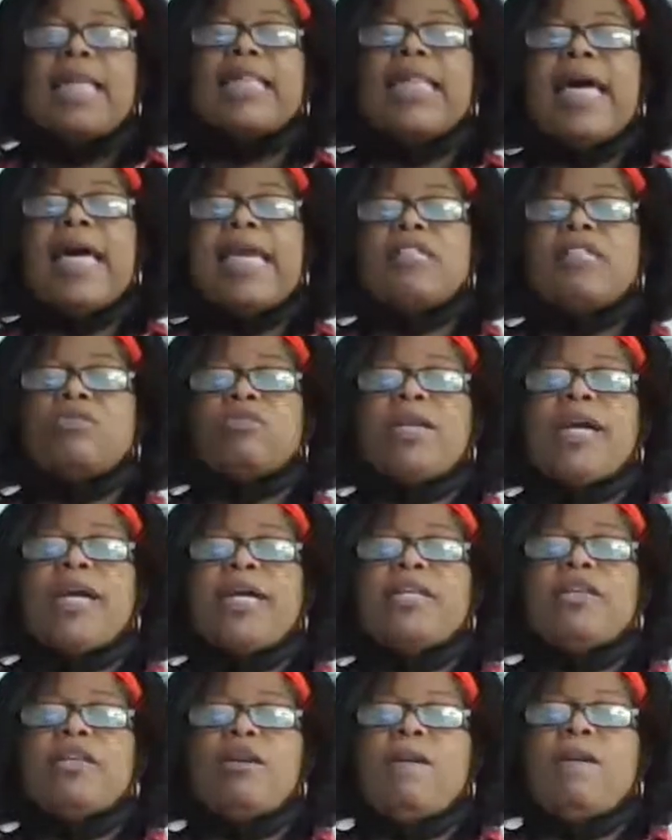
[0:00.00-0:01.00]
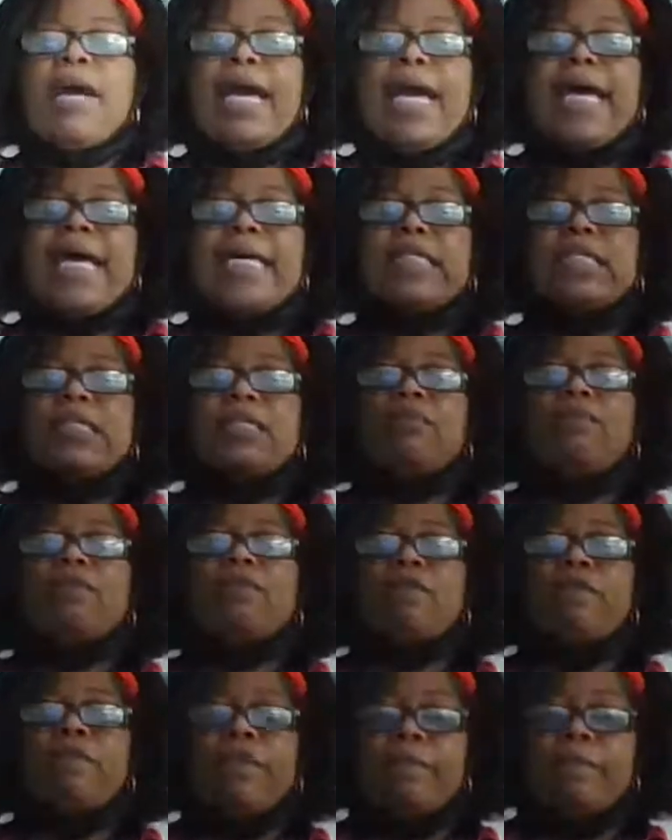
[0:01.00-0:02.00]
that is what I know as the
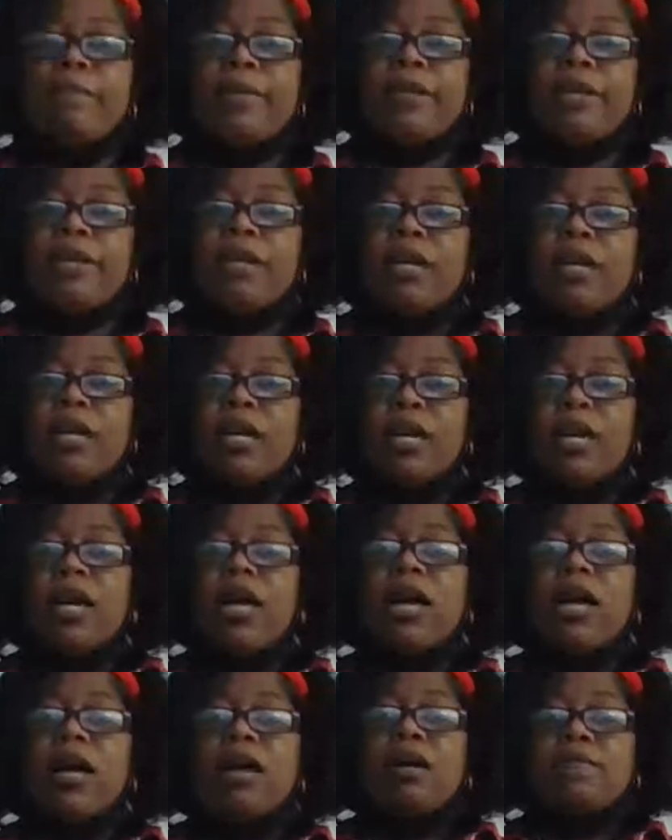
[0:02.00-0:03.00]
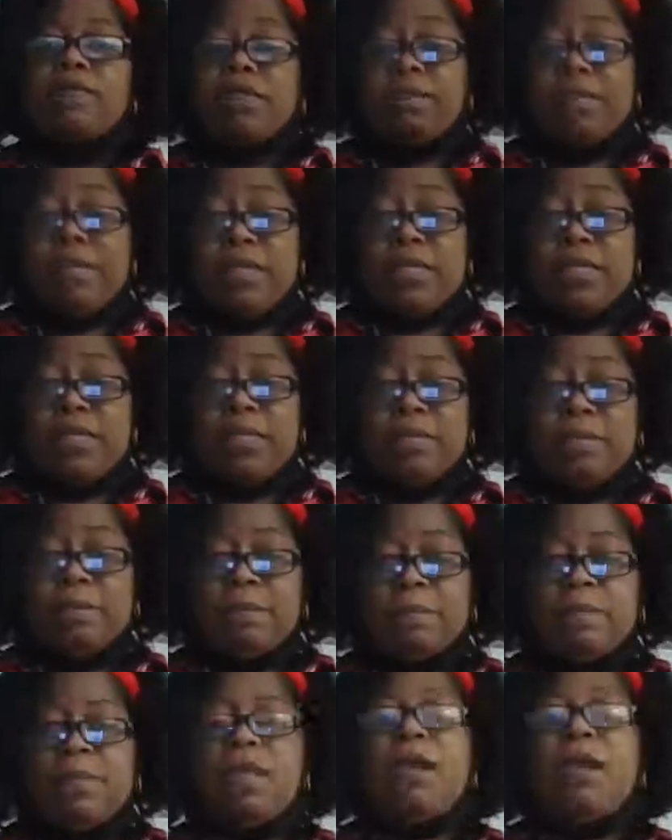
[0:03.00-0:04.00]
perimeter of the pizza.
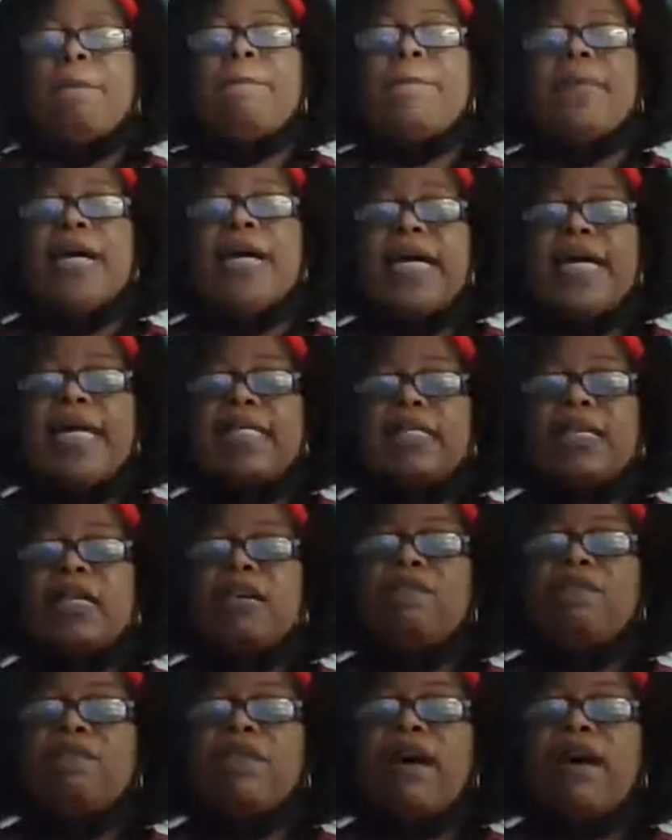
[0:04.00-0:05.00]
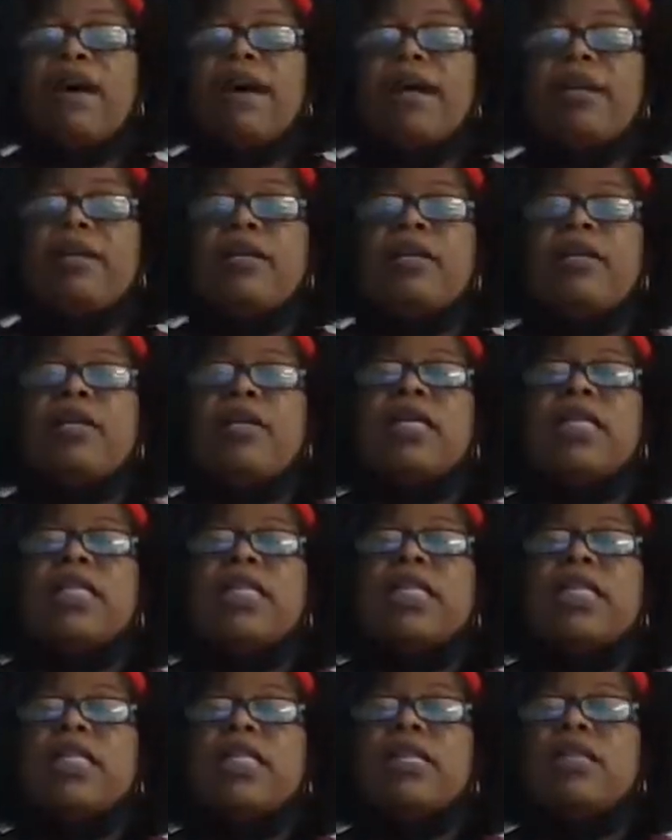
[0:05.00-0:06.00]
But if I
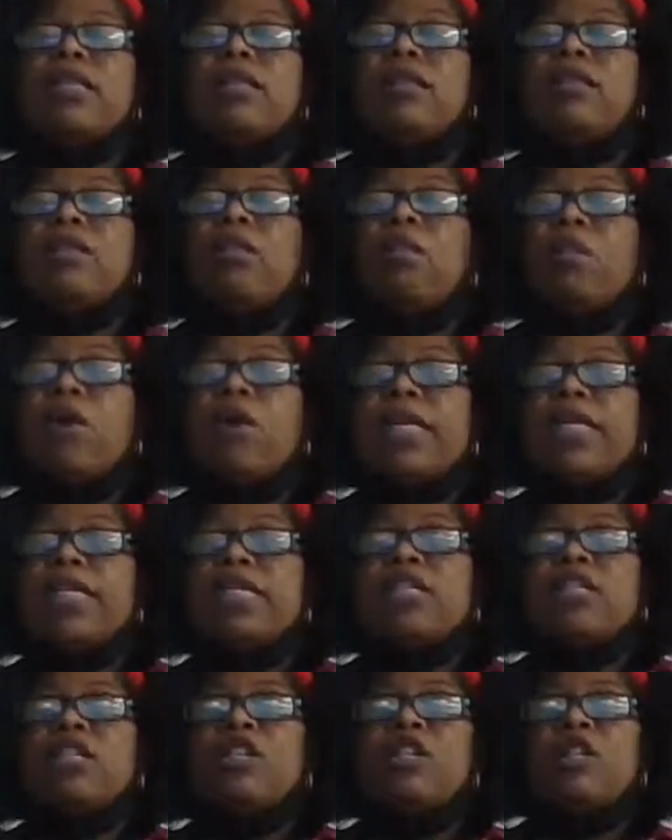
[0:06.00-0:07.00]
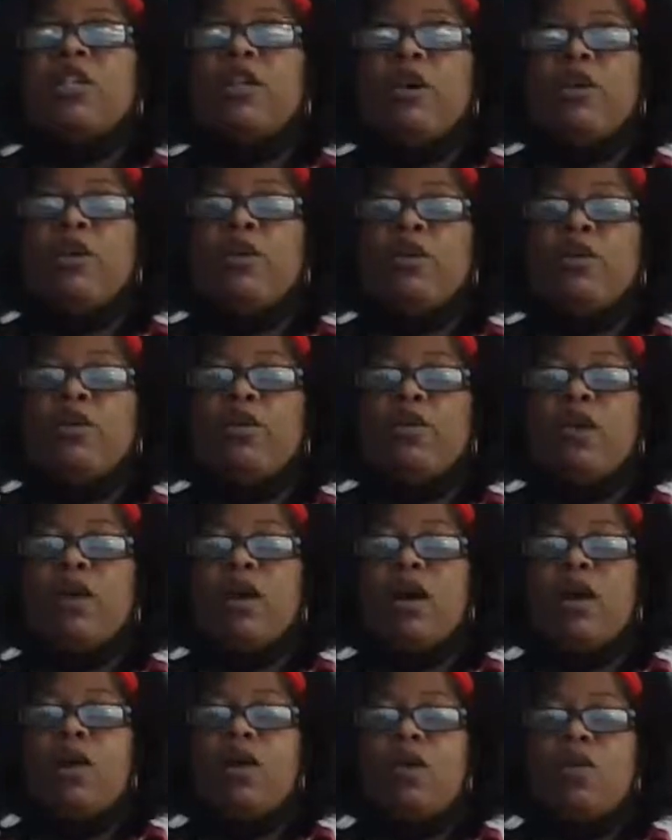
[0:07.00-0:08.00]
wanted to know,
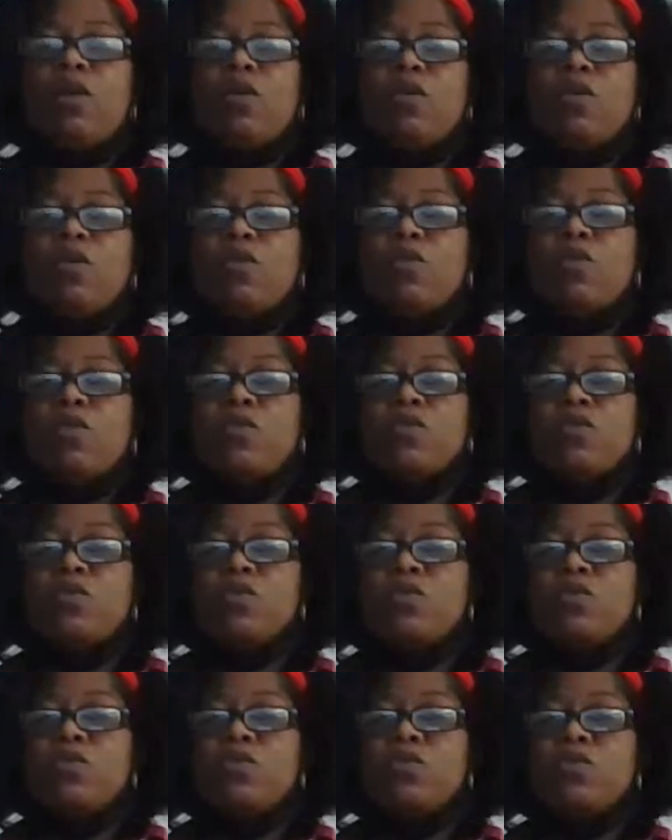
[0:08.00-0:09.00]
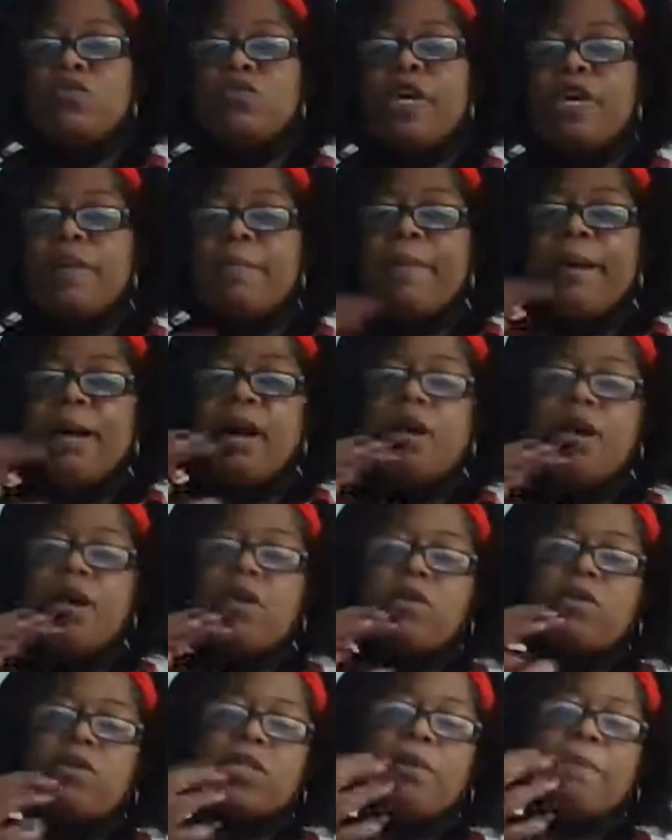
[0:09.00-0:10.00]
oh, what
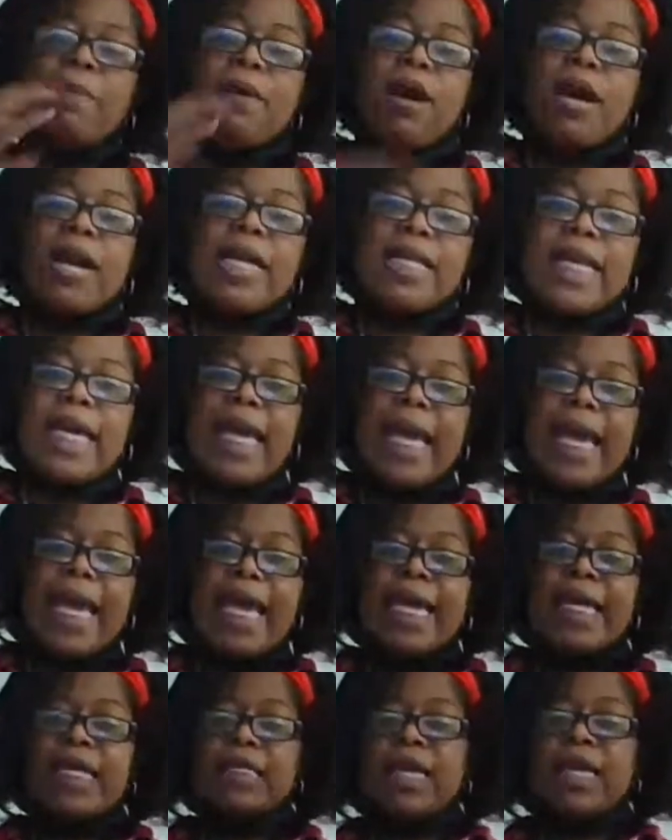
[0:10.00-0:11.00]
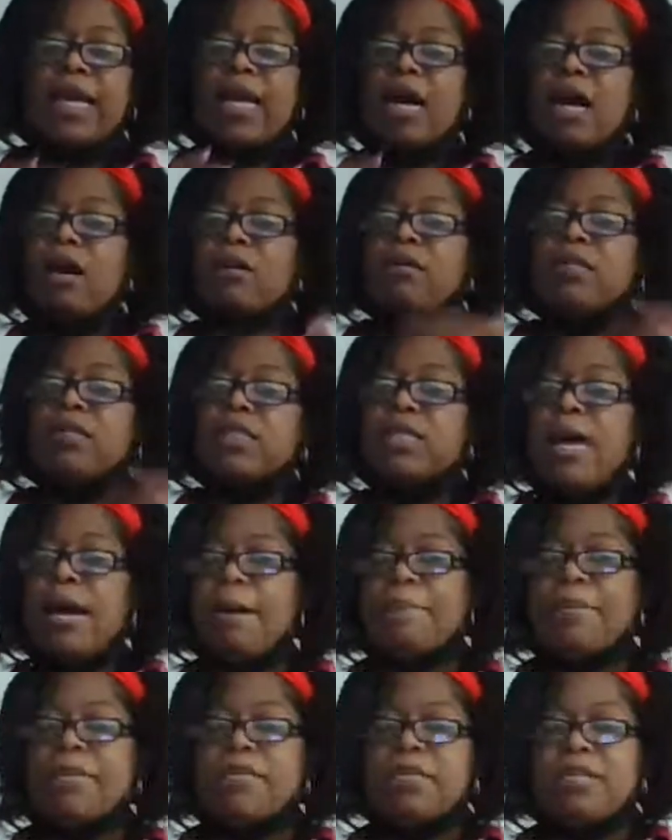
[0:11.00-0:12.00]
about the part that has like all the
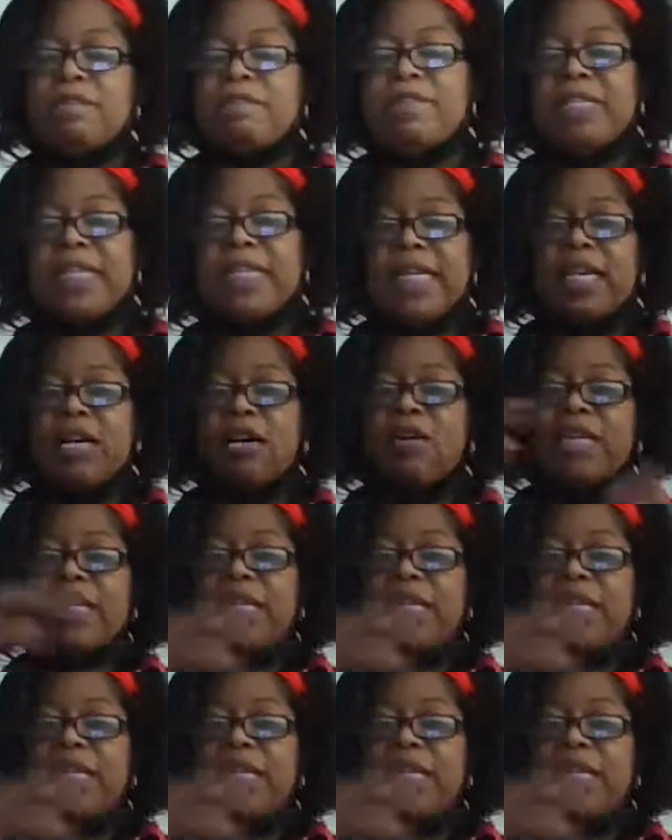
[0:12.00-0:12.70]
toppings, everything